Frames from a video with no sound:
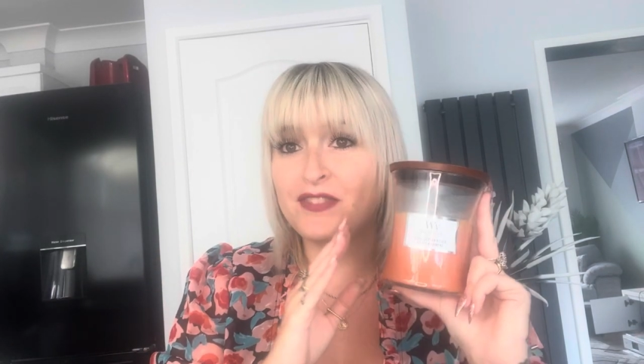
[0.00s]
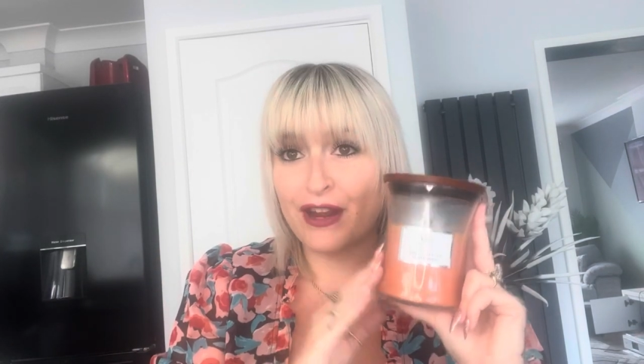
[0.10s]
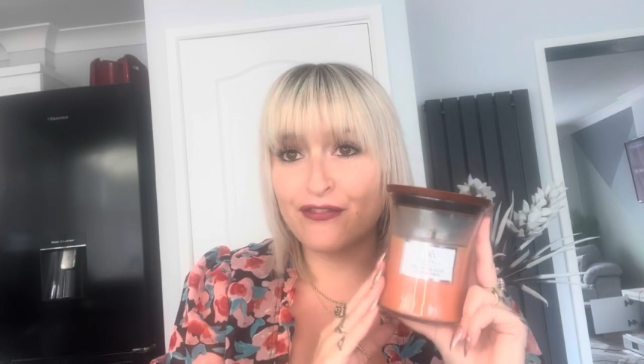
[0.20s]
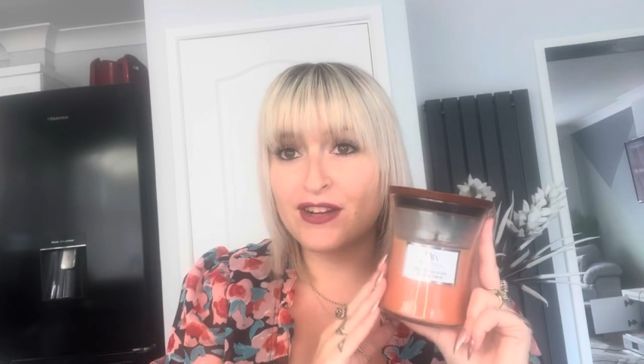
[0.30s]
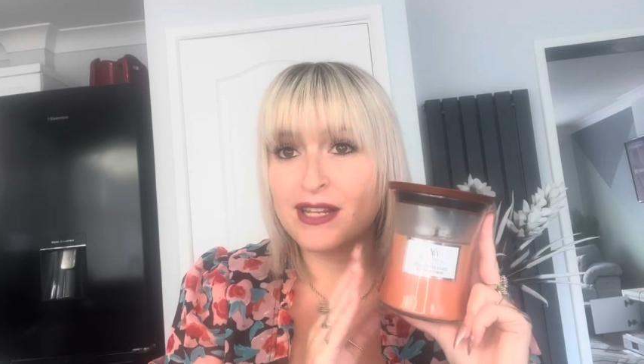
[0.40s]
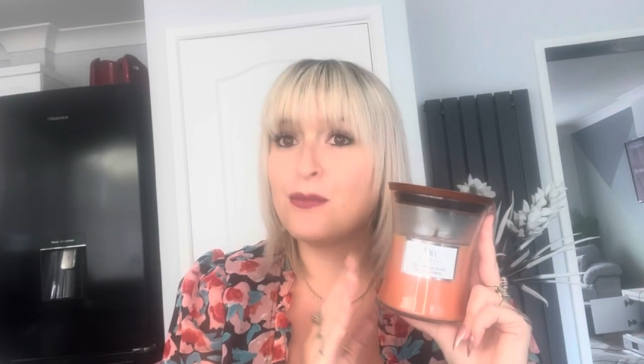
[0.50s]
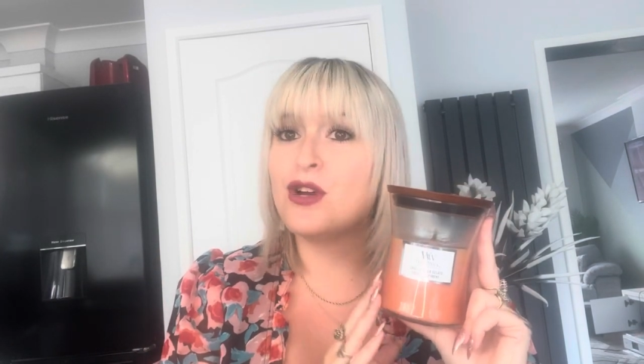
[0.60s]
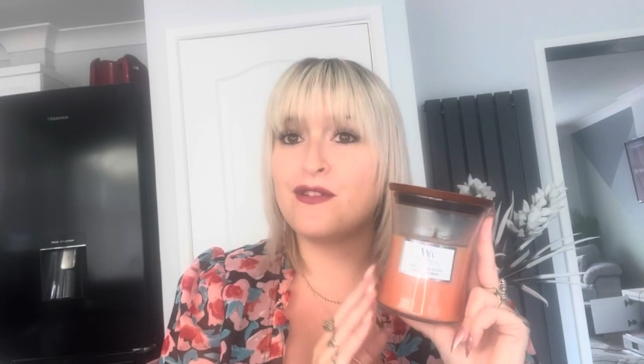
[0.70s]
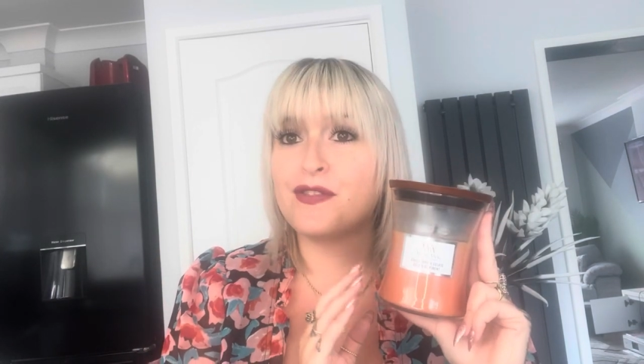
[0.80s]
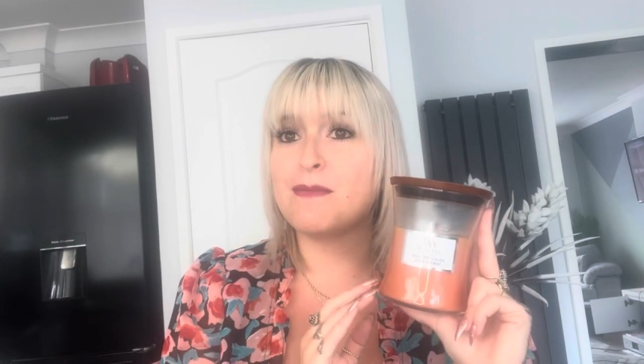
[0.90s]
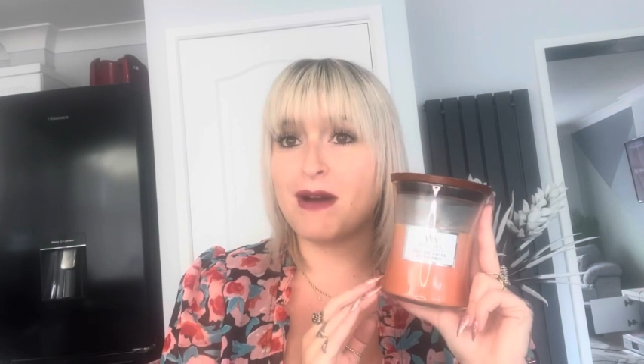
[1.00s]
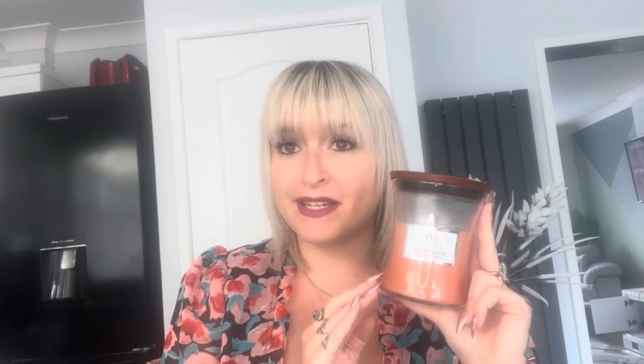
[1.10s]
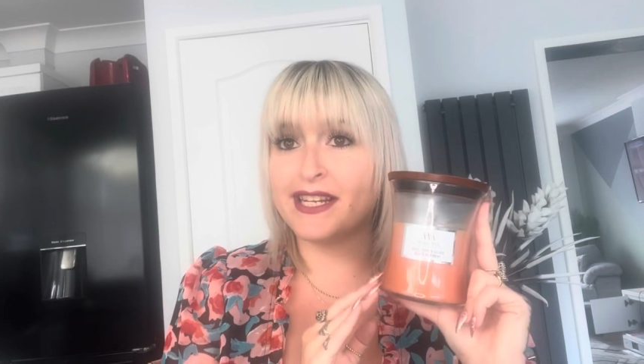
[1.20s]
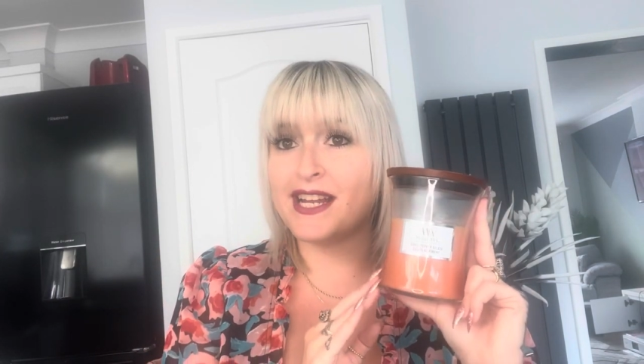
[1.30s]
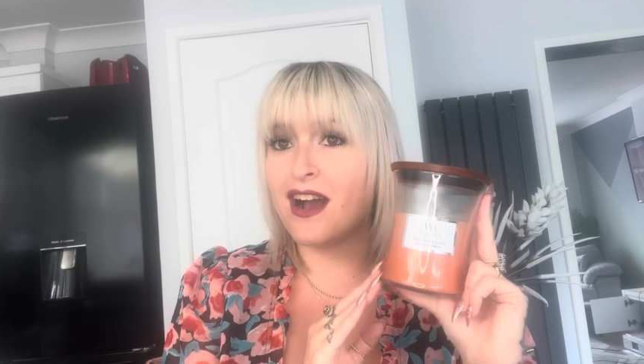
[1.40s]
Definitely worth the
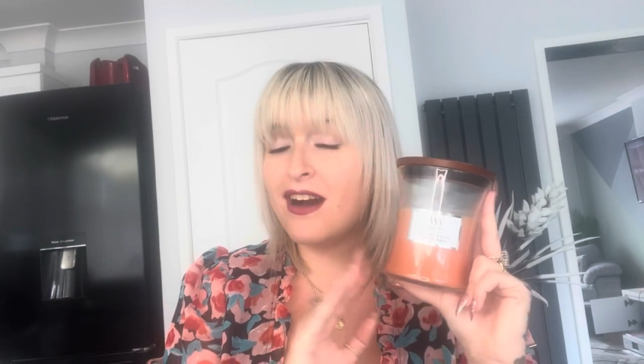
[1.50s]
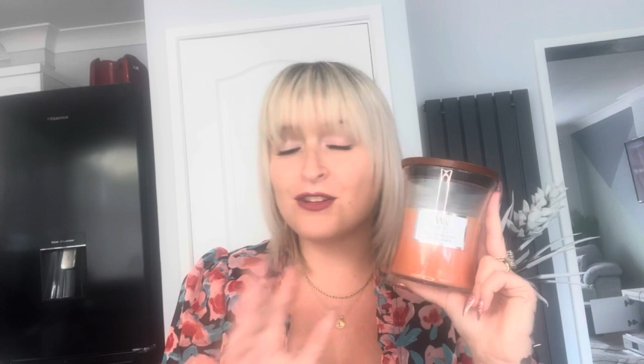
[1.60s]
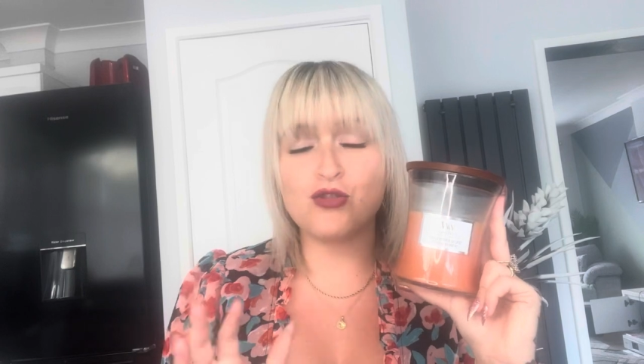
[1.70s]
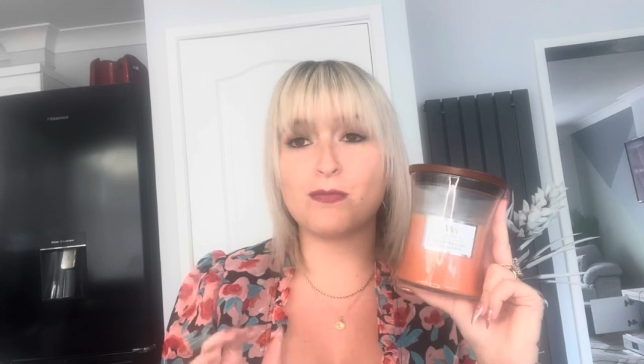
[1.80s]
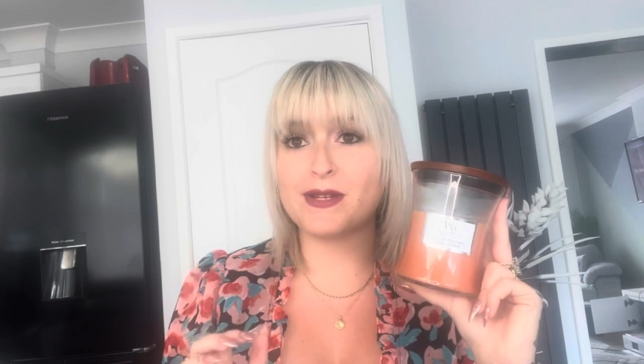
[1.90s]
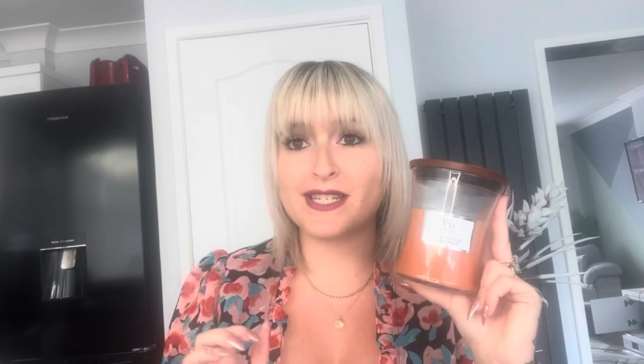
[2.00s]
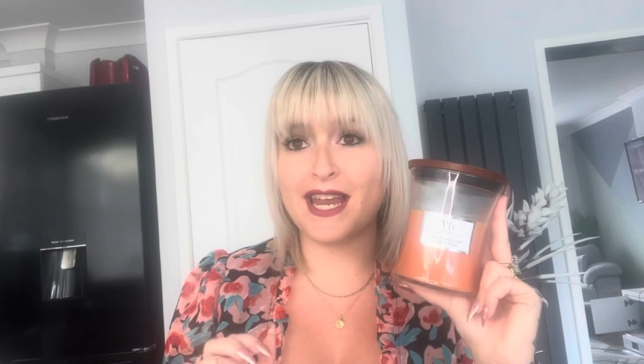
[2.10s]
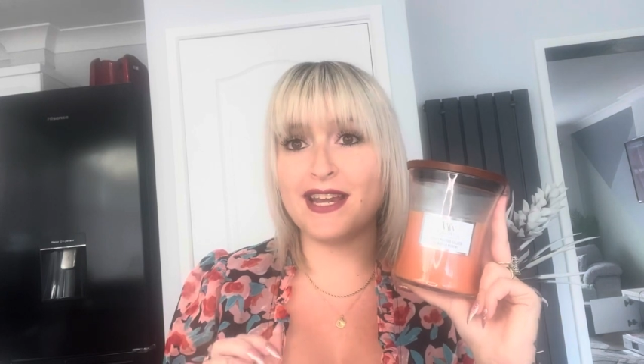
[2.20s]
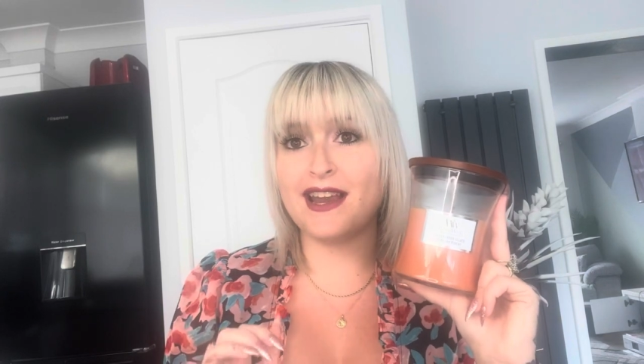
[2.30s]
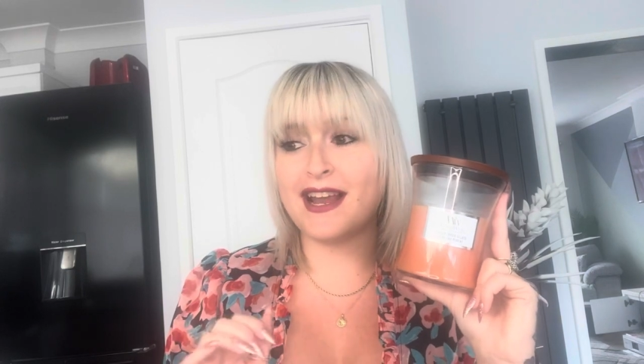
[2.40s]
money, 100%,